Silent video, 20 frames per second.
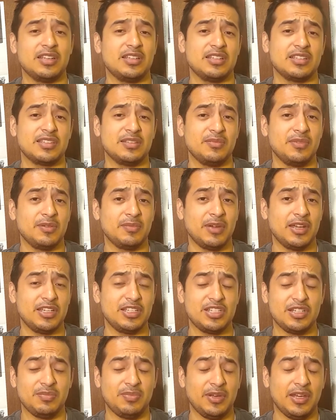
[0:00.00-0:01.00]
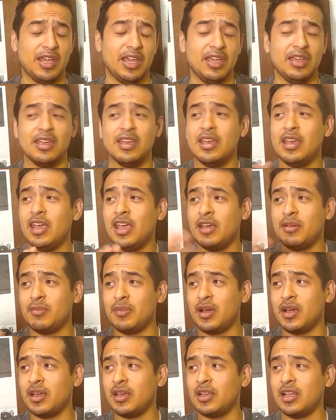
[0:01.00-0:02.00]
I just submitted my GPA
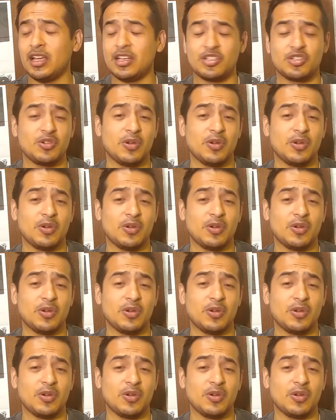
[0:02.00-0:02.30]
and my like